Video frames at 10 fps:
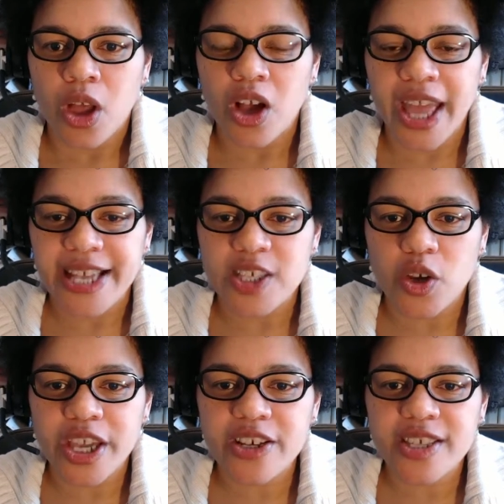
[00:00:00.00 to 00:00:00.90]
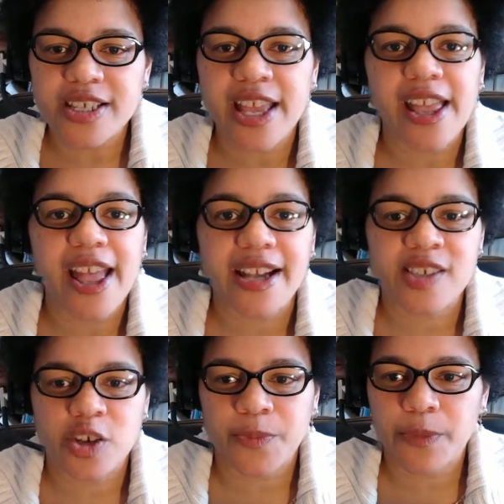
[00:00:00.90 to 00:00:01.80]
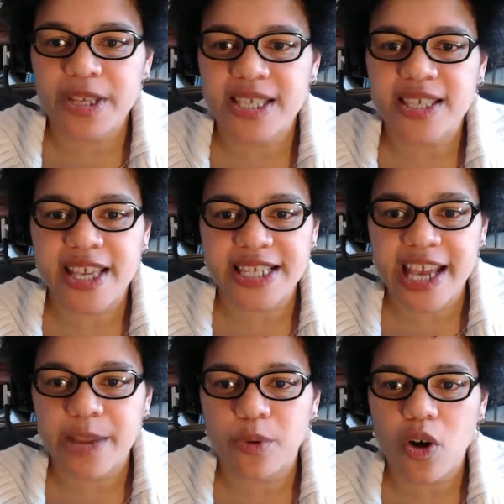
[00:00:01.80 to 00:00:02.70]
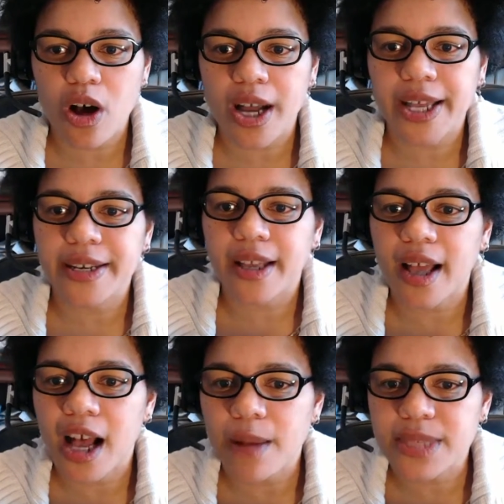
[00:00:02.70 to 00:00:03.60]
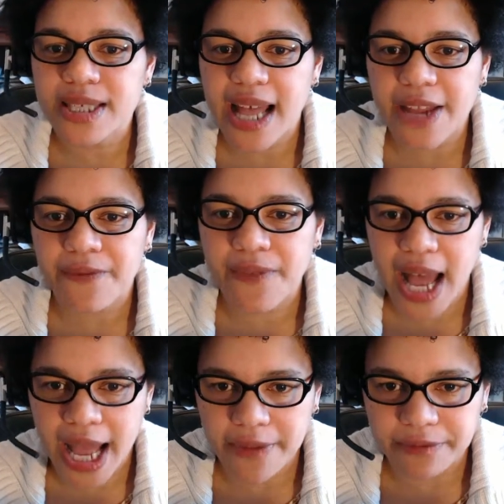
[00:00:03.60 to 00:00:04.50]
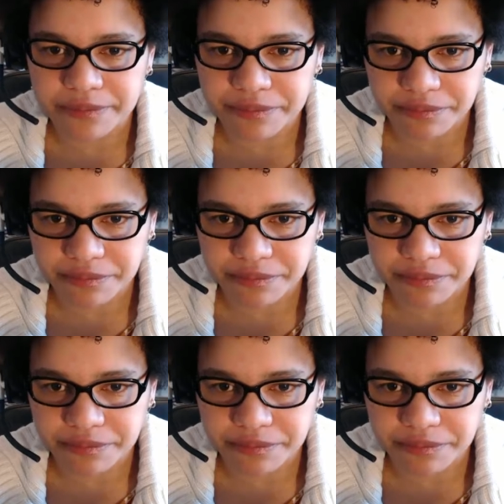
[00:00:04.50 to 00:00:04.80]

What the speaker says: Okay, so here's an excerpt from a z-table on slide 5.